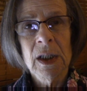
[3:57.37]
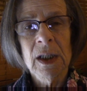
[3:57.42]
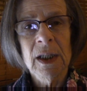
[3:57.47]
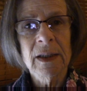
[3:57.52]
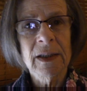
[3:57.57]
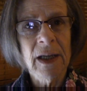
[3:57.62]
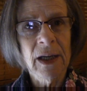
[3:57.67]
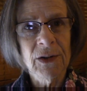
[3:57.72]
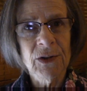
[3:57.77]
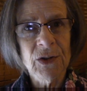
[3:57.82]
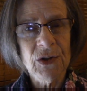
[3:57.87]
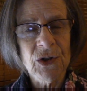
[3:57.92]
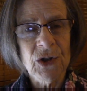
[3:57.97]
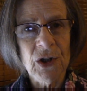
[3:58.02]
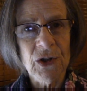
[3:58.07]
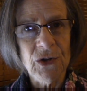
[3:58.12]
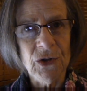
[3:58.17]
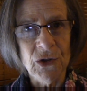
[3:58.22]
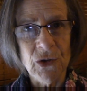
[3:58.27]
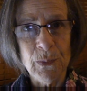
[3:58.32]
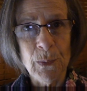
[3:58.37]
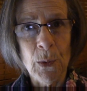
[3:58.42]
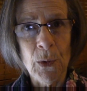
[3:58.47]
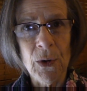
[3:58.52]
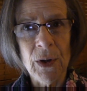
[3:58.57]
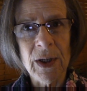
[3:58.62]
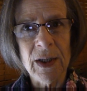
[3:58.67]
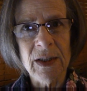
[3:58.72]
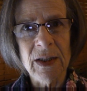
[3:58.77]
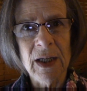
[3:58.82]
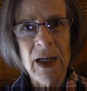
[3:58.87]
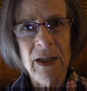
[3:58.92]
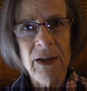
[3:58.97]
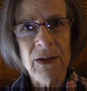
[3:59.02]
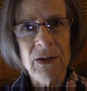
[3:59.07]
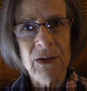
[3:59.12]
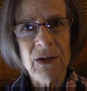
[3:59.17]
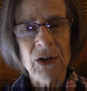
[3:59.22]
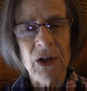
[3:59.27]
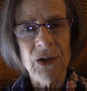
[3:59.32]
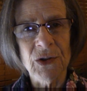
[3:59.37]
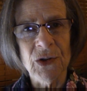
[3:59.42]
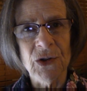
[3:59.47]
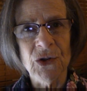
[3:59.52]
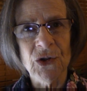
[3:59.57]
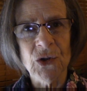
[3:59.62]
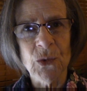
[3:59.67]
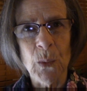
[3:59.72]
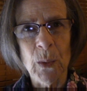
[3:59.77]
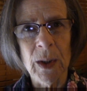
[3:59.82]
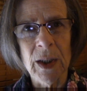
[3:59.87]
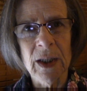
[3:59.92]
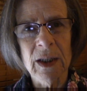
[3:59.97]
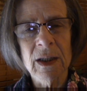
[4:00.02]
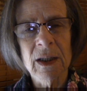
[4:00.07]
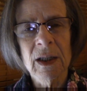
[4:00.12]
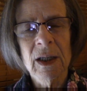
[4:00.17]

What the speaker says: Italian sausage, pork Italian sausage sweet